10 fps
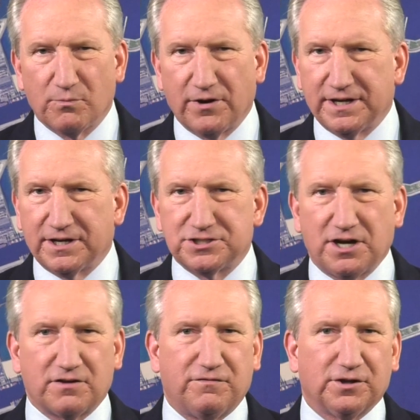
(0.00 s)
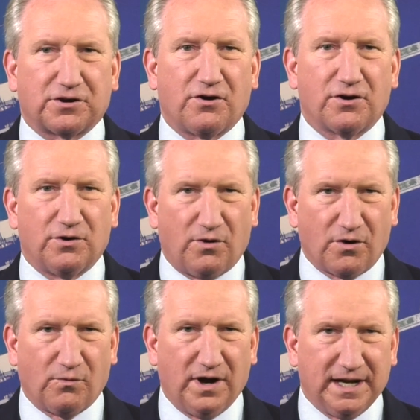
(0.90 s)
bringing a chock full of cargo
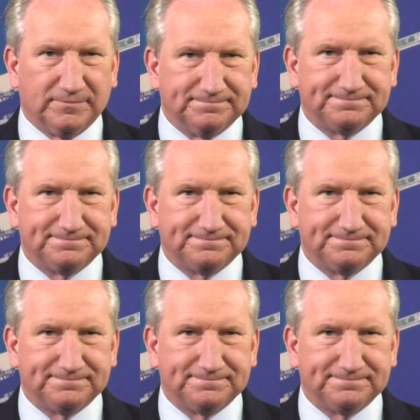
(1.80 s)
our way.